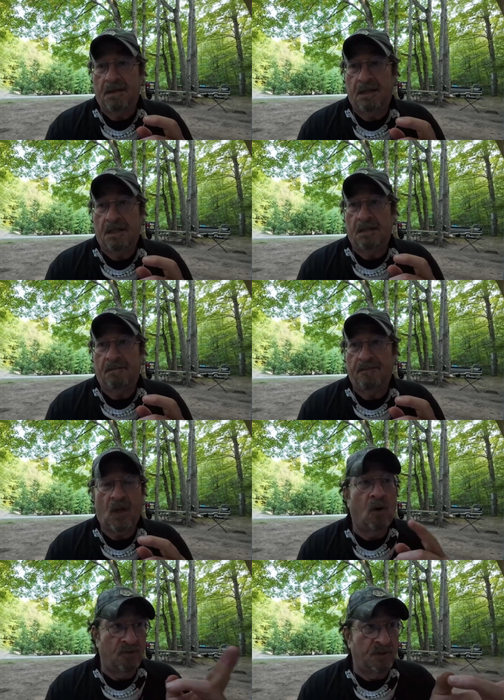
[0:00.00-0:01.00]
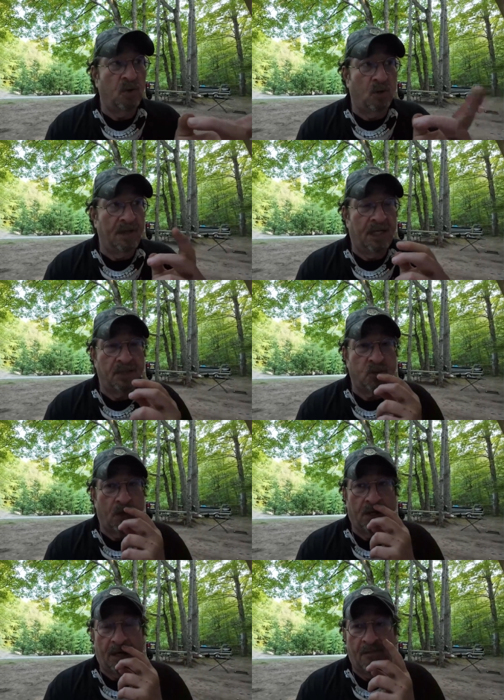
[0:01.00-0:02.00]
um, oh, they will be on
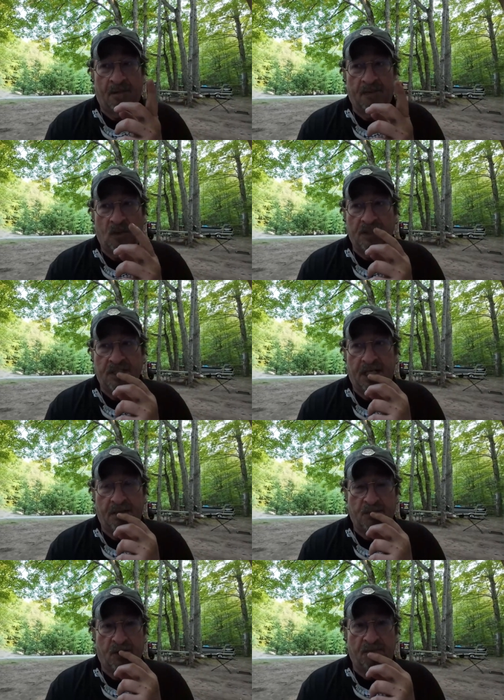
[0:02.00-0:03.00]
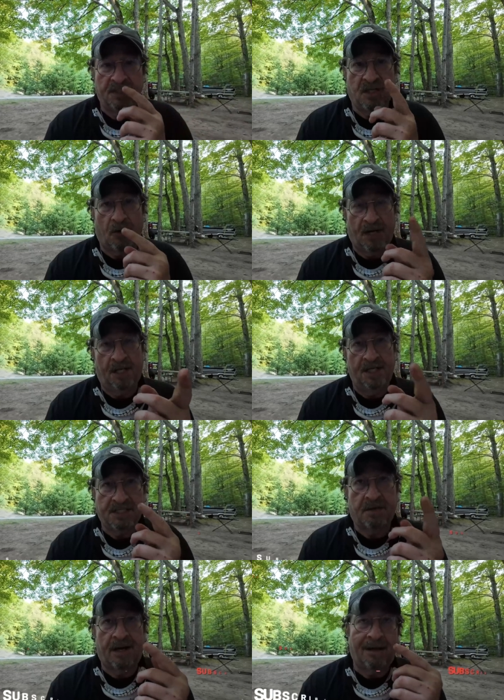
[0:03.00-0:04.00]
Twitter. I haven't uploaded today on Twitter, but it's already on
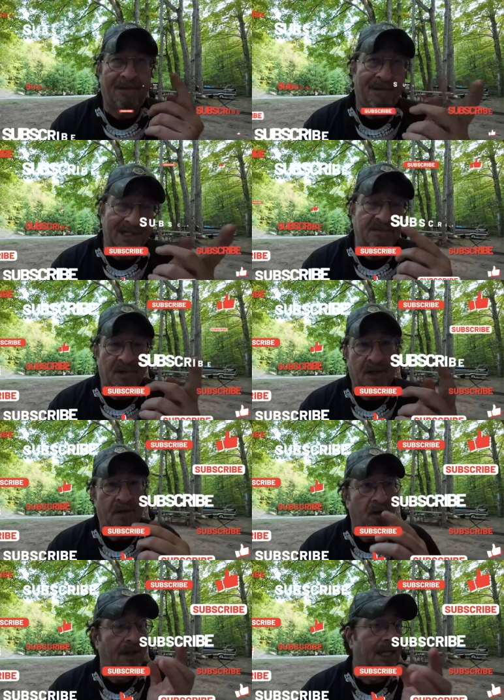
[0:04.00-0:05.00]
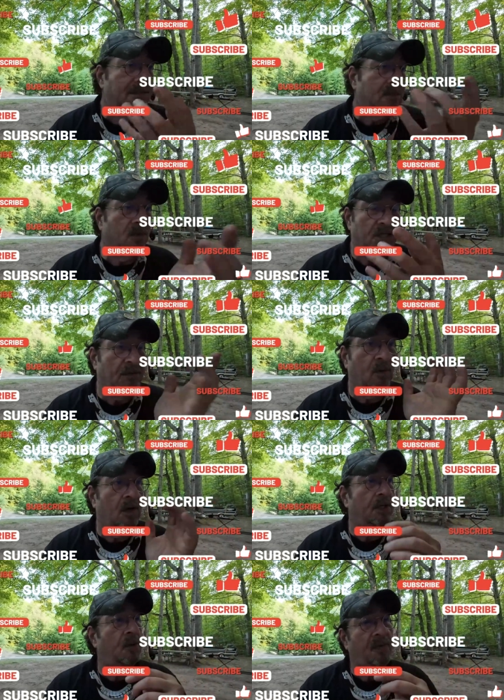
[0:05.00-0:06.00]
Instagram and Facebook and all that. So whatever
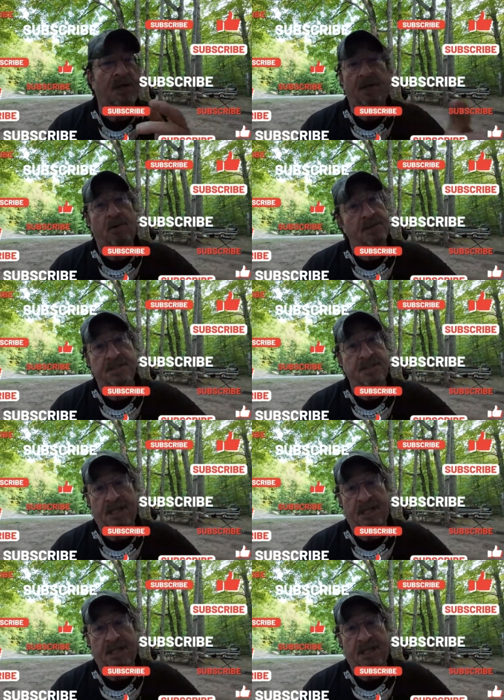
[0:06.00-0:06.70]
one you pick, or just